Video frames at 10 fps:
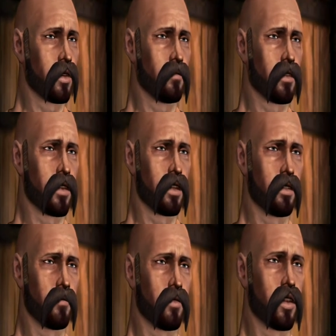we back
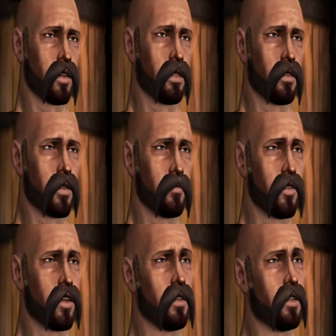to bronze
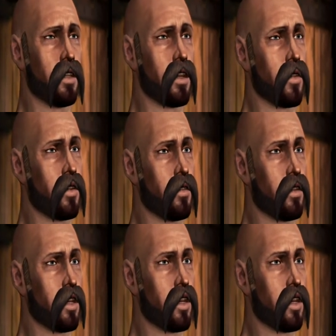weapons, stone